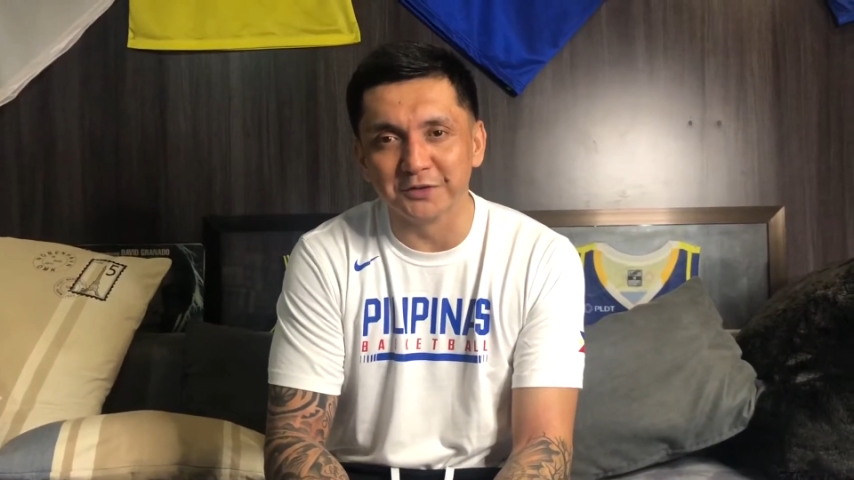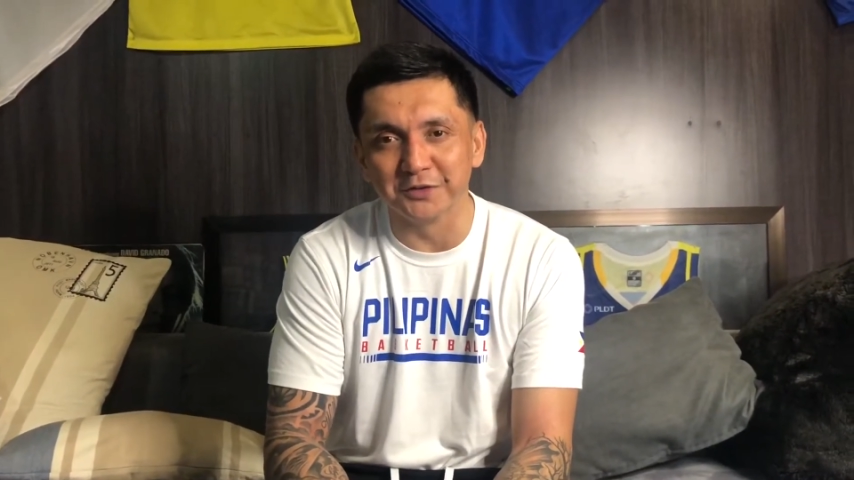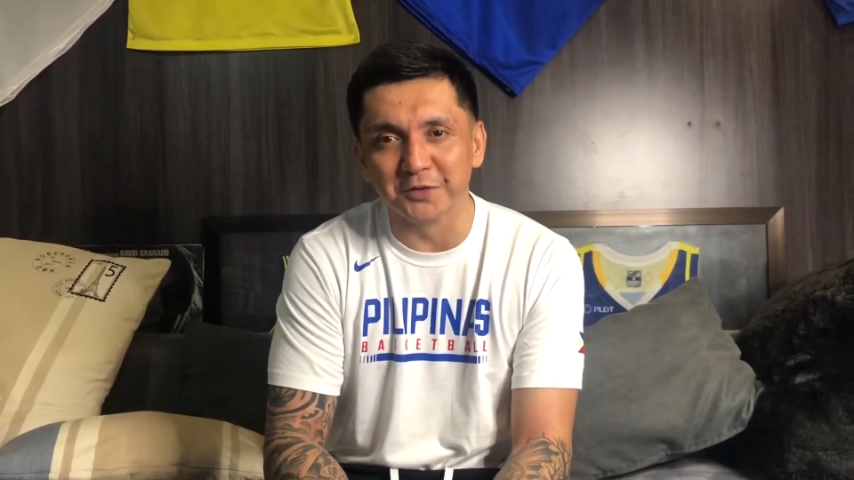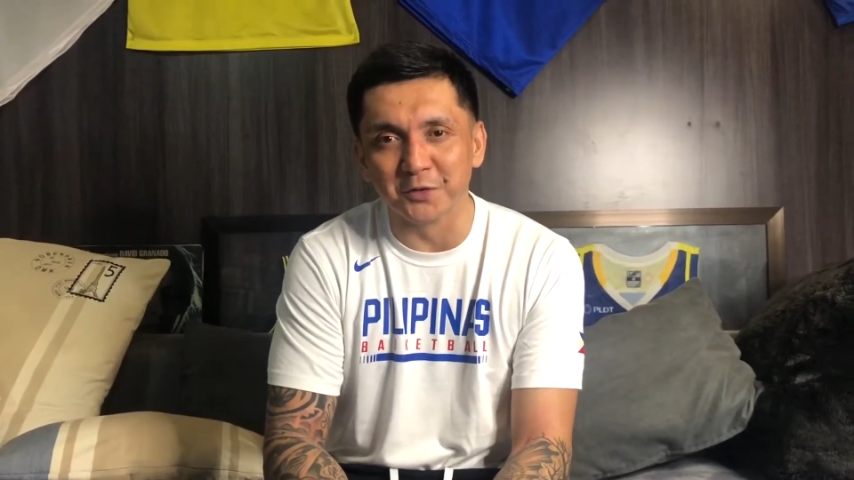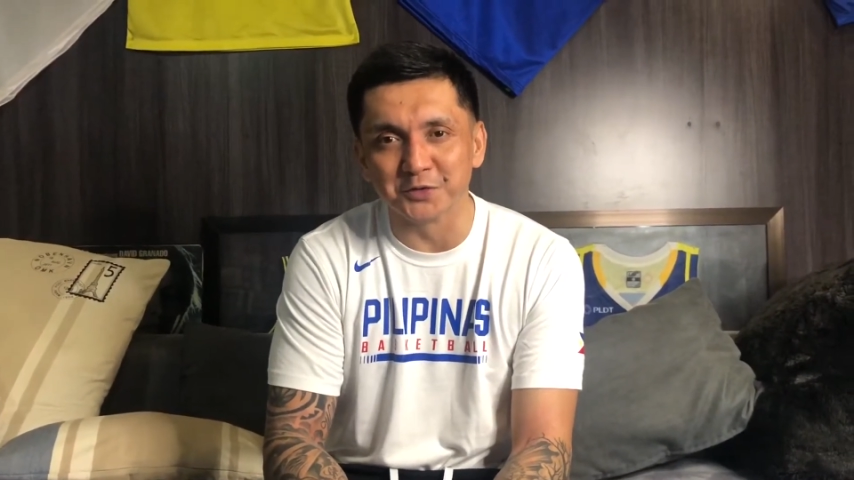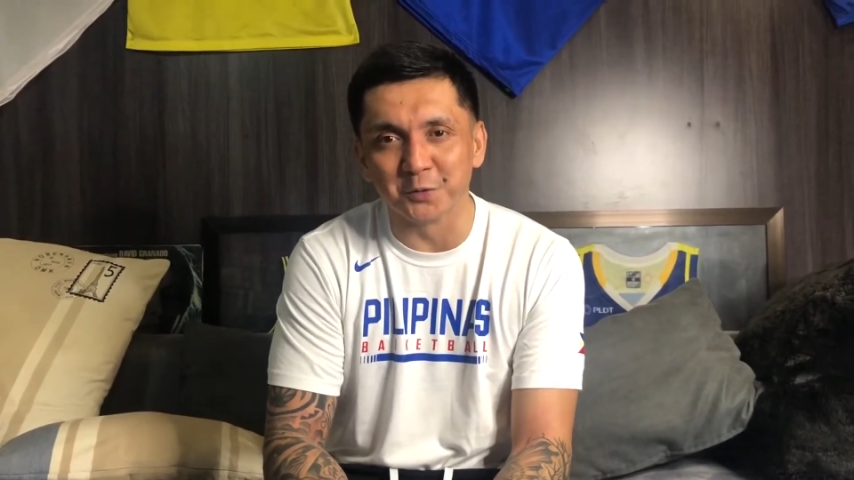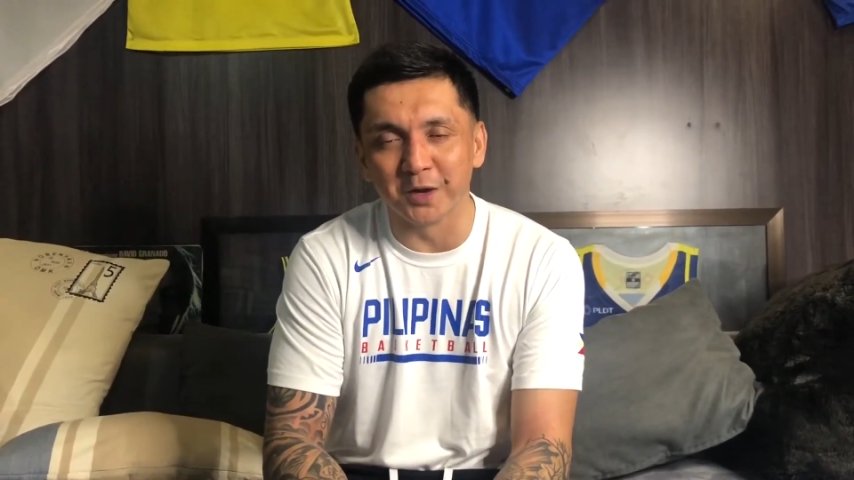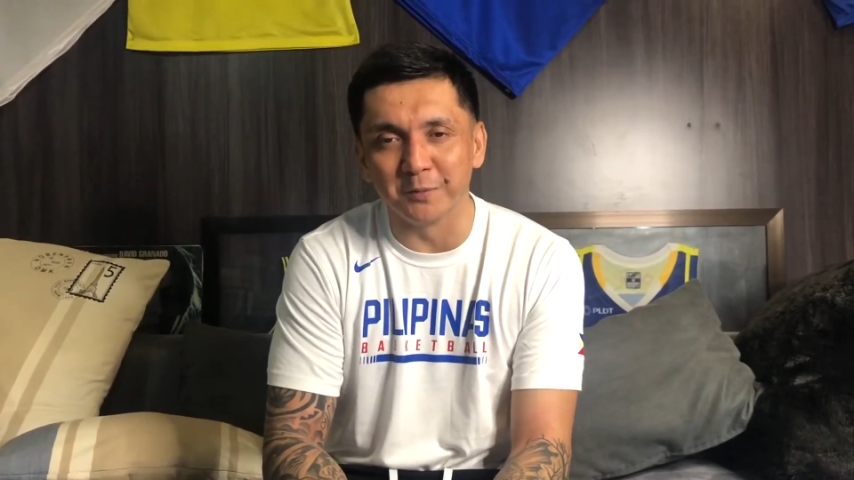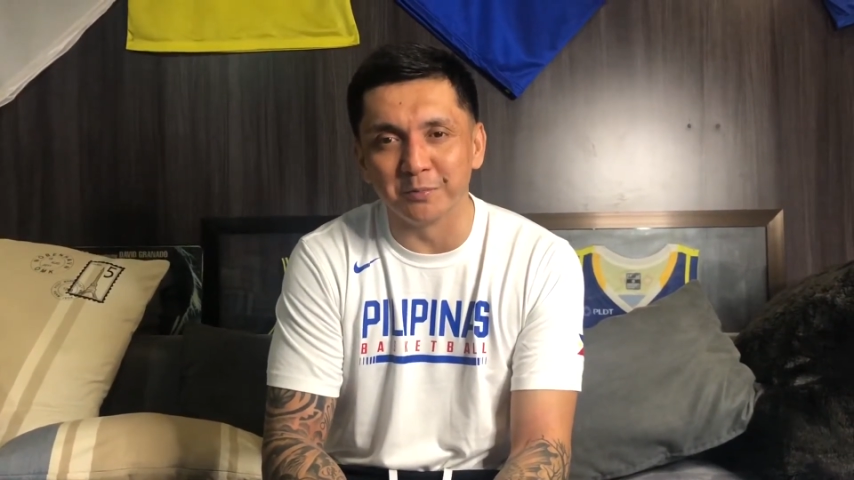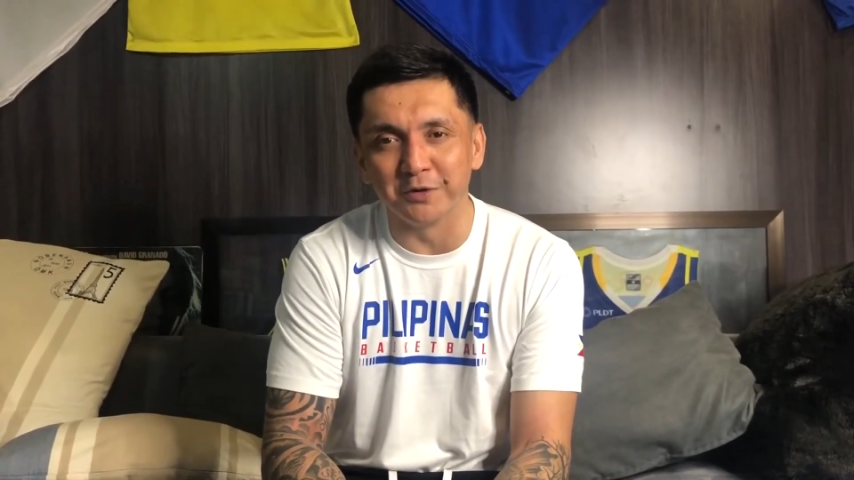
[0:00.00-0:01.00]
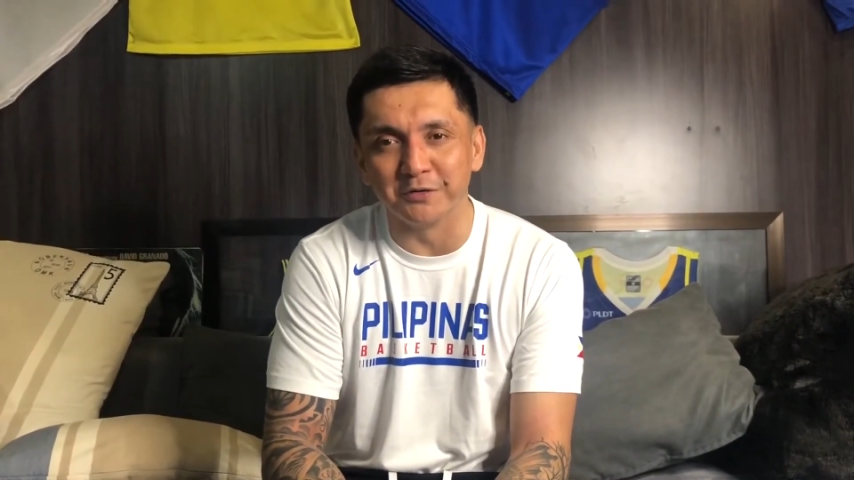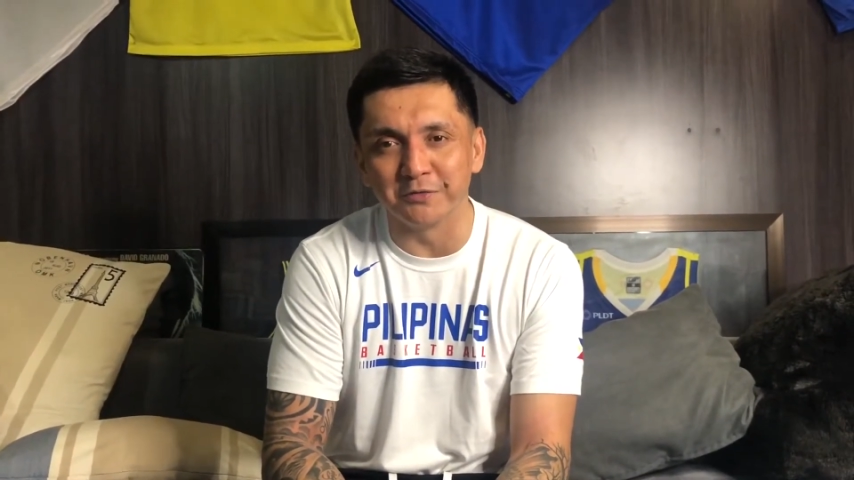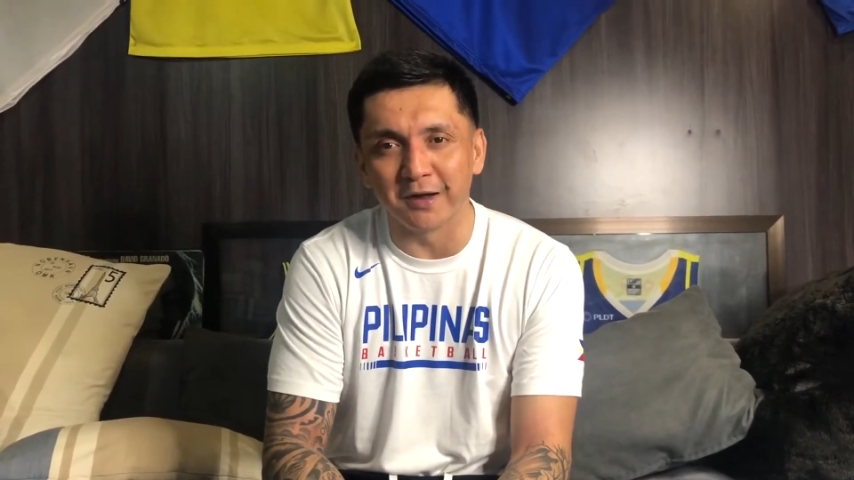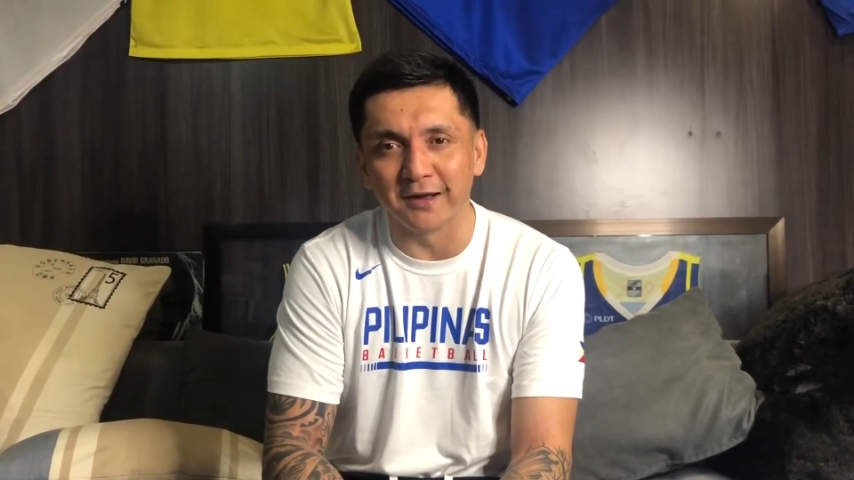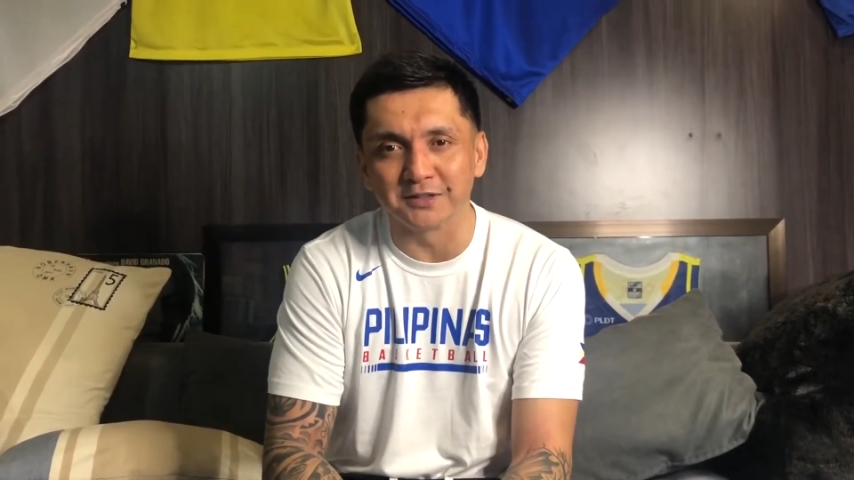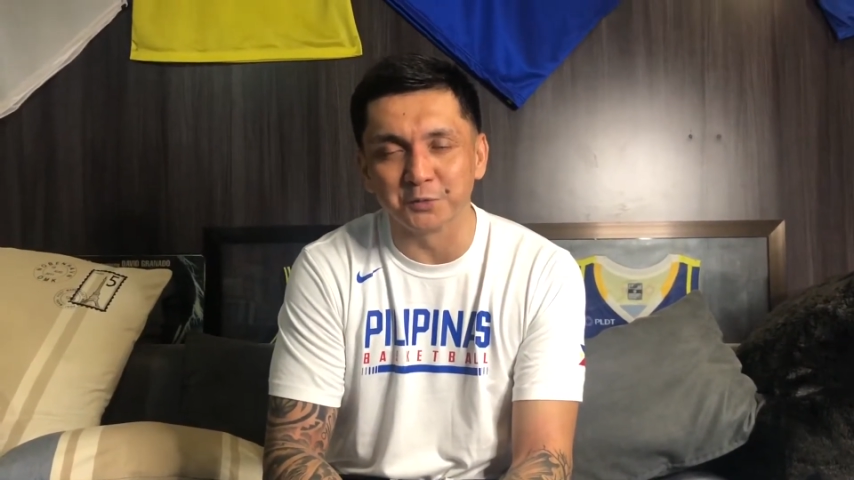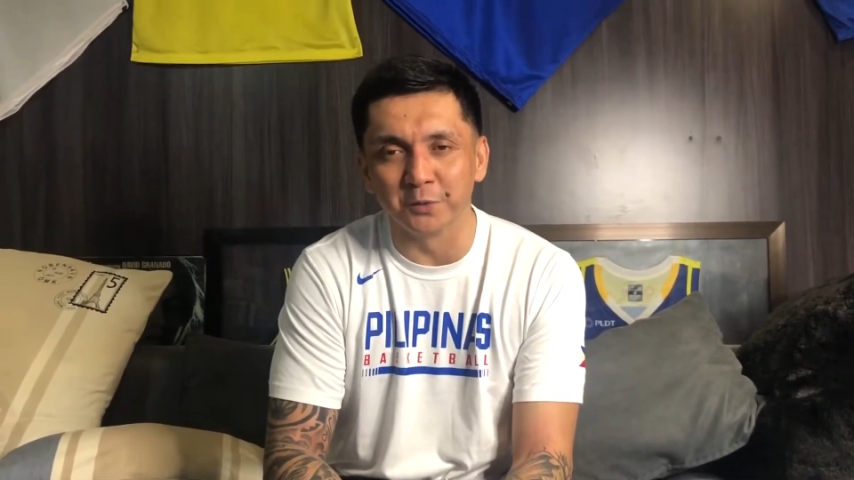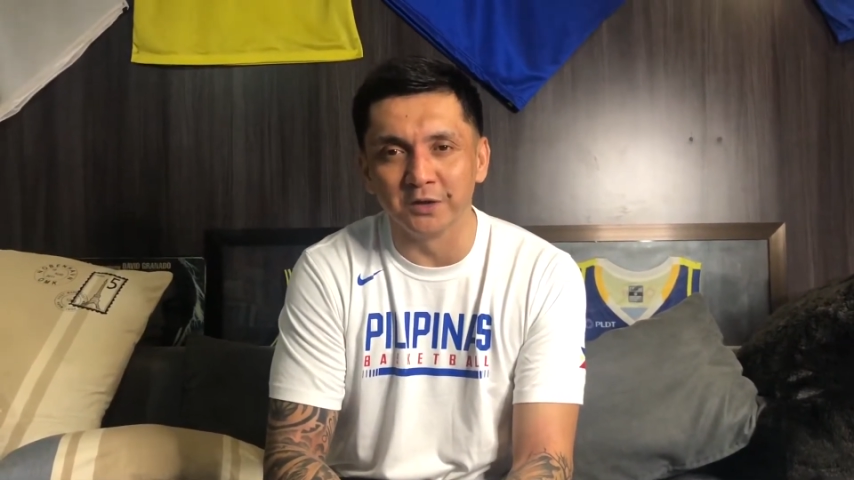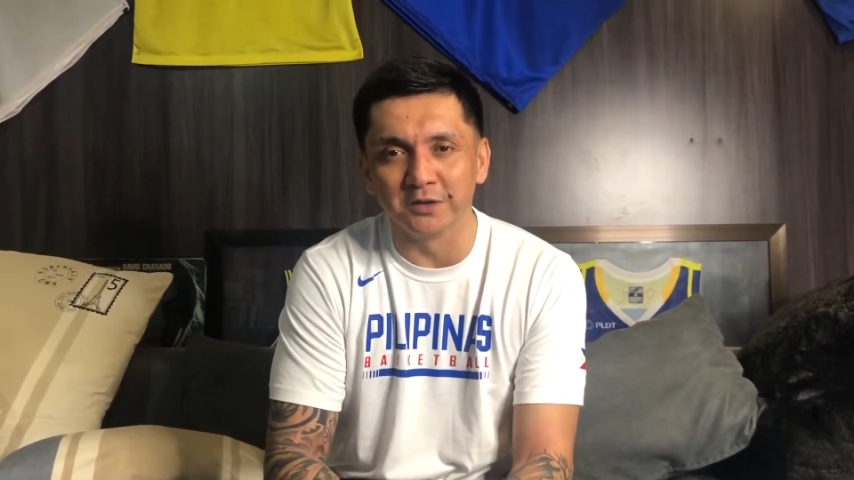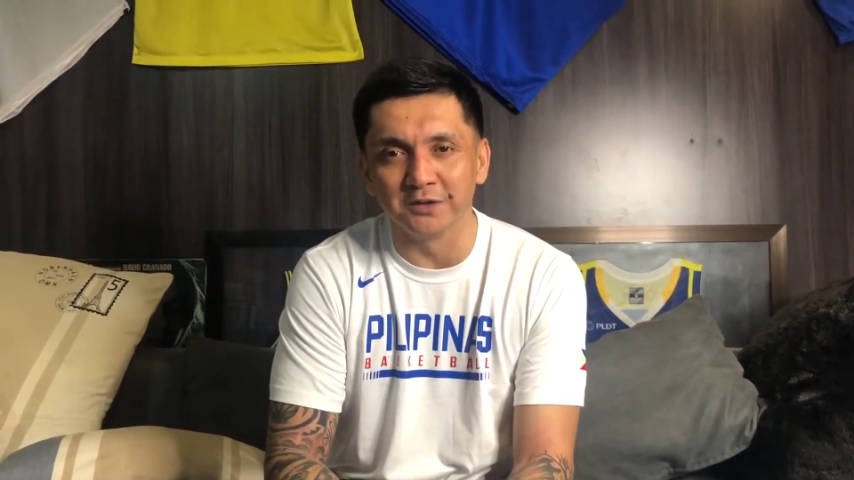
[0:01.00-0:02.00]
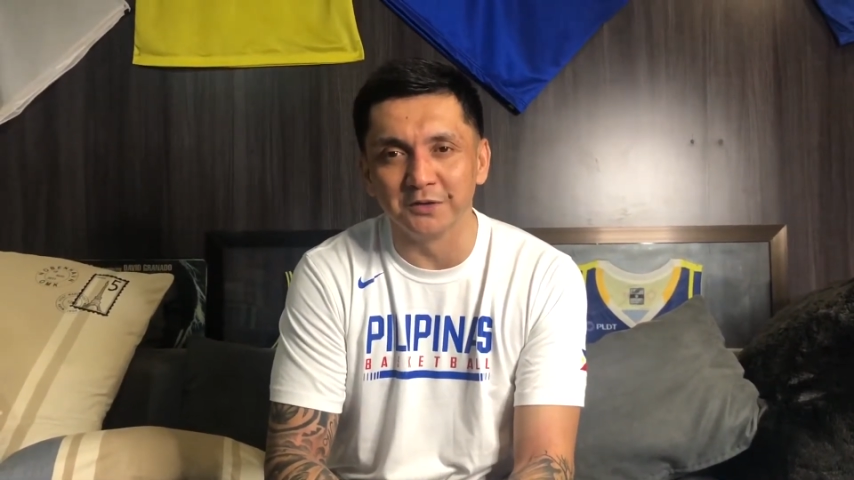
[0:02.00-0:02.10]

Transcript: goes away pretty fast when